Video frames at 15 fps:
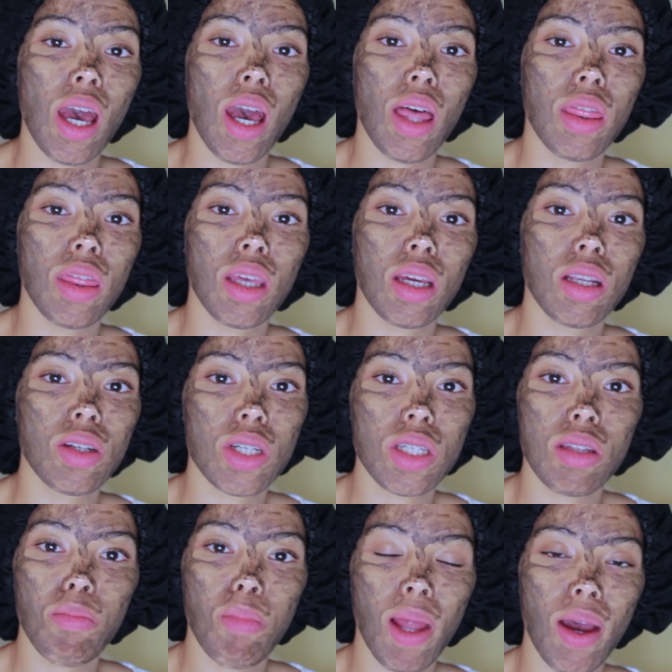and then just
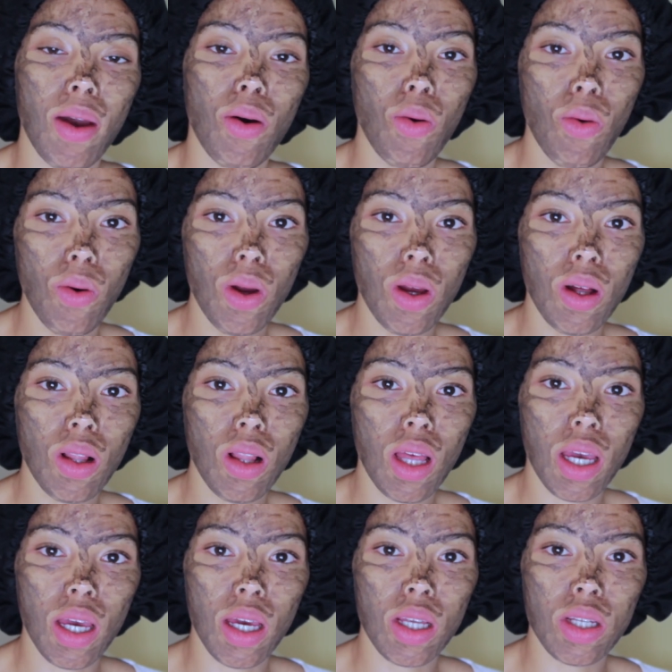apply oil
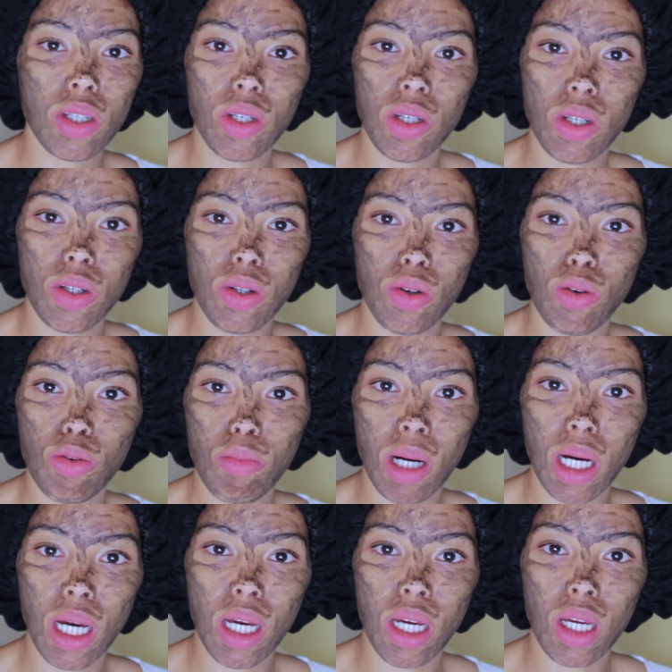and do
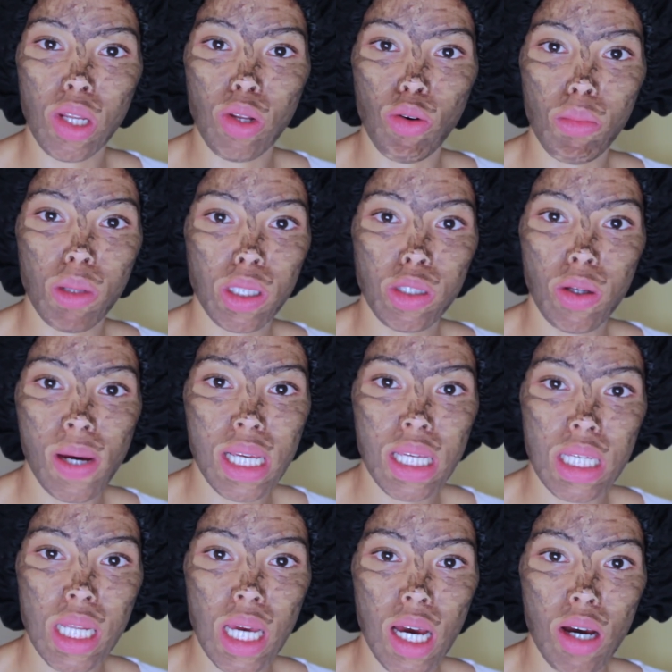my normal
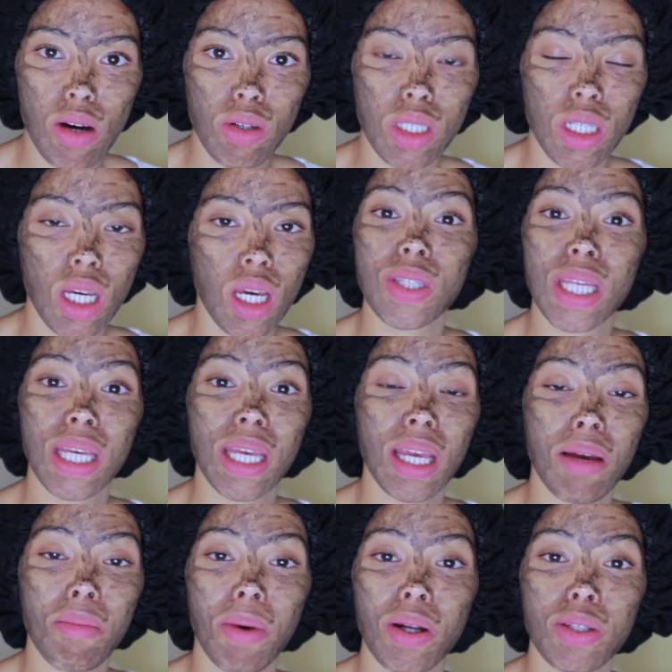twist down. Just thinking
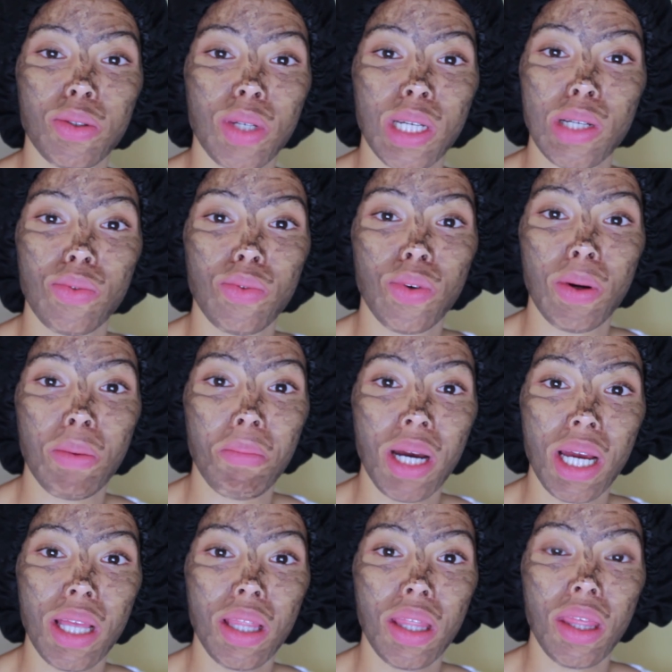about doing it for a
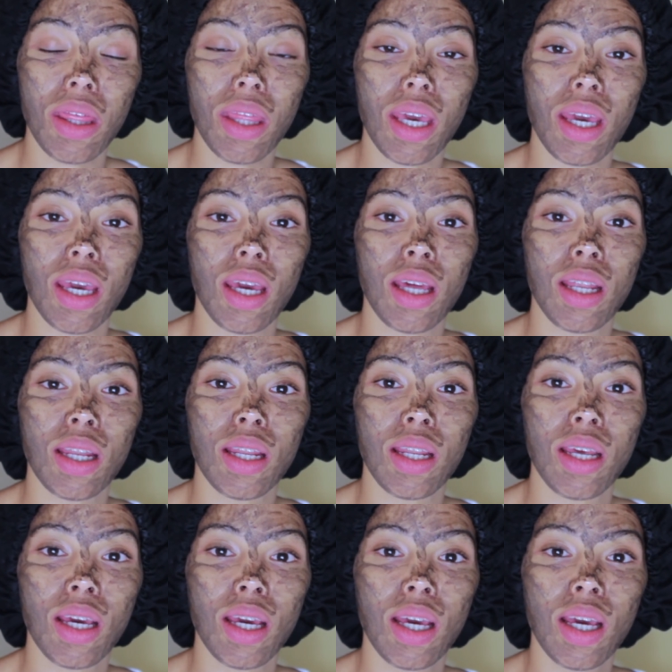month, and
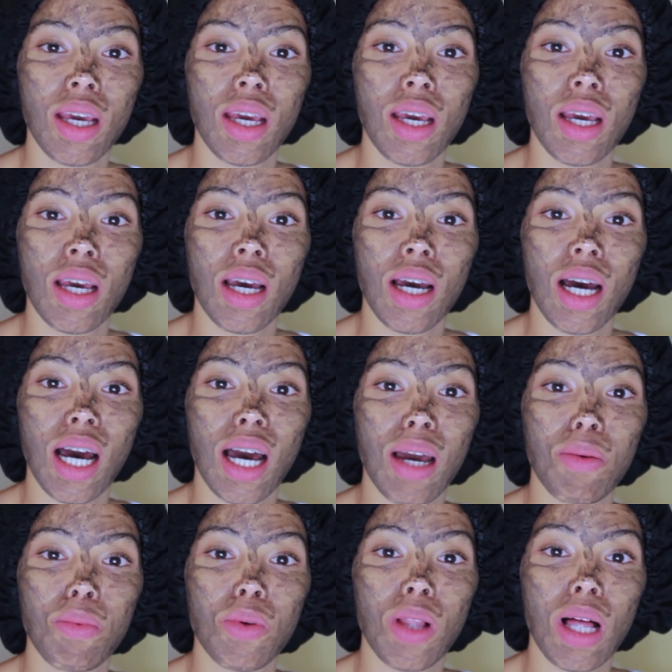I
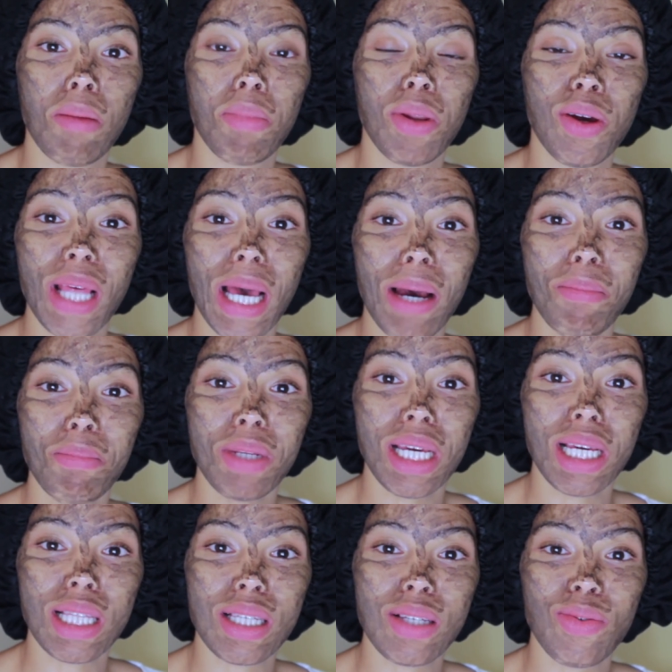will upload
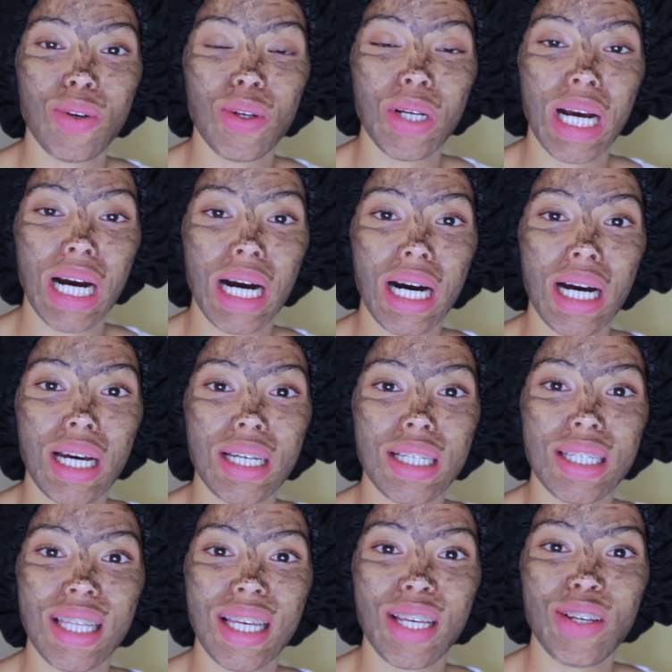updates for you
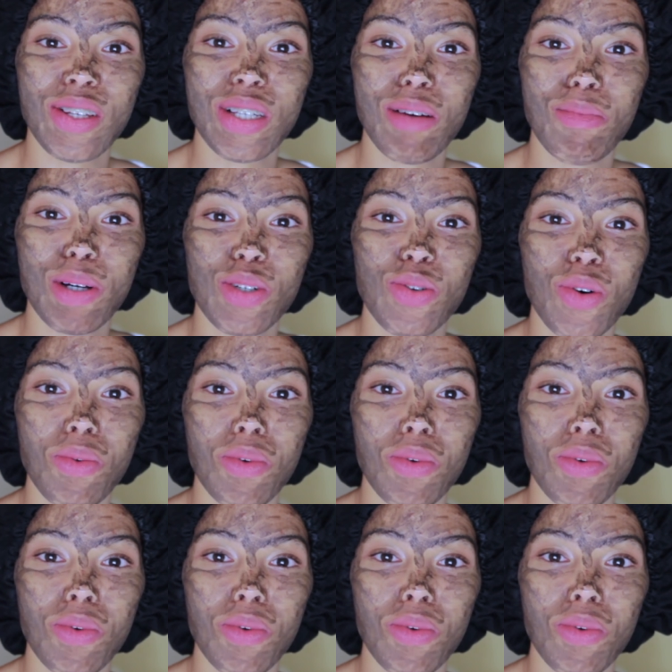guys. Thank you so much for